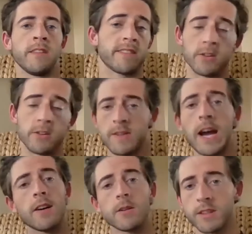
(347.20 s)
the Silicon
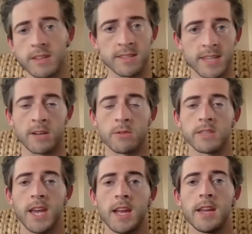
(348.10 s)
Valley, within San
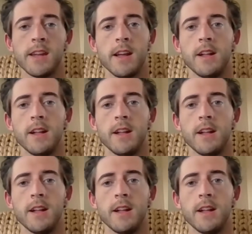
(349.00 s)
Jose,